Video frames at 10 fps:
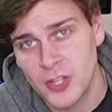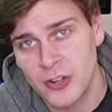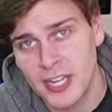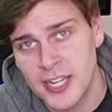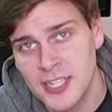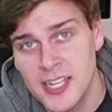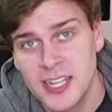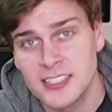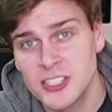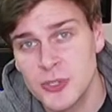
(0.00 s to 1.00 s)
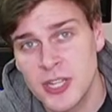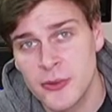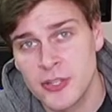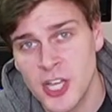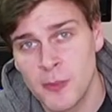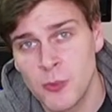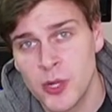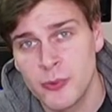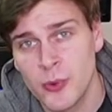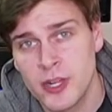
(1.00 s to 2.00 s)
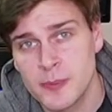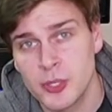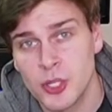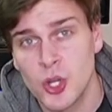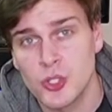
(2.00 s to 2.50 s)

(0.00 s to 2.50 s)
Okay, let's do another example. What if we wanted to put